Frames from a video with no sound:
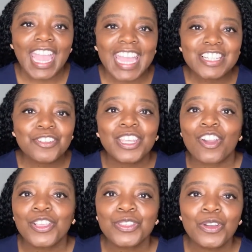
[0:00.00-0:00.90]
And you
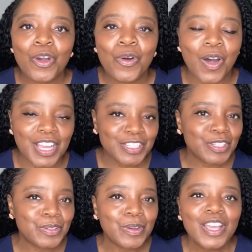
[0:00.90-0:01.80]
can also go
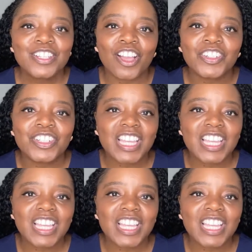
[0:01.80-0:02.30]
onto Dr.